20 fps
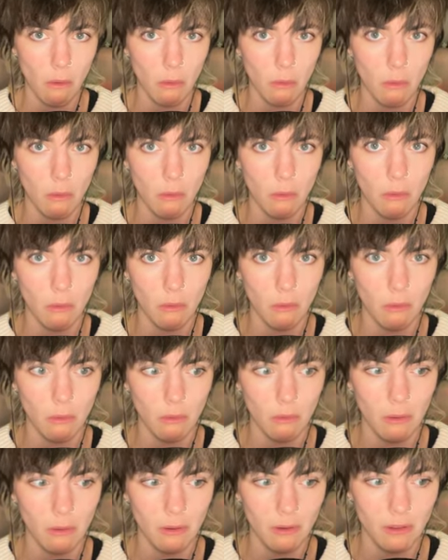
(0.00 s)

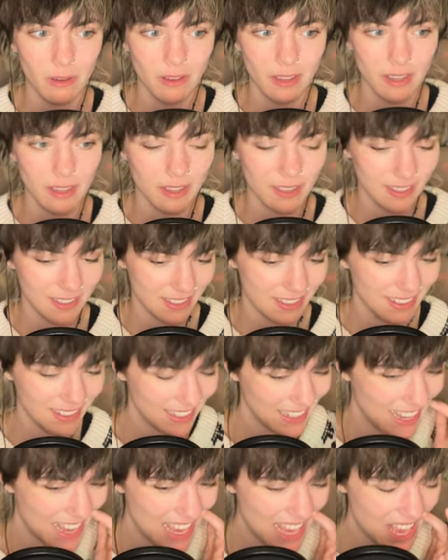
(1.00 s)
Oh, I don't
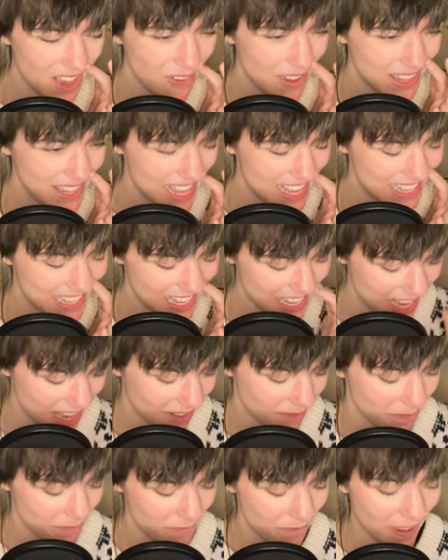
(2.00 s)
like it when there's like
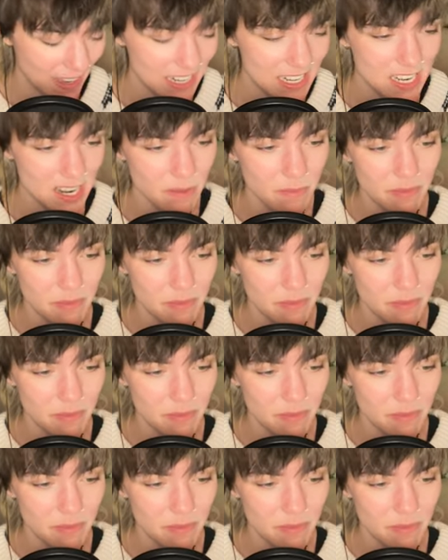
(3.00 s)
a phantom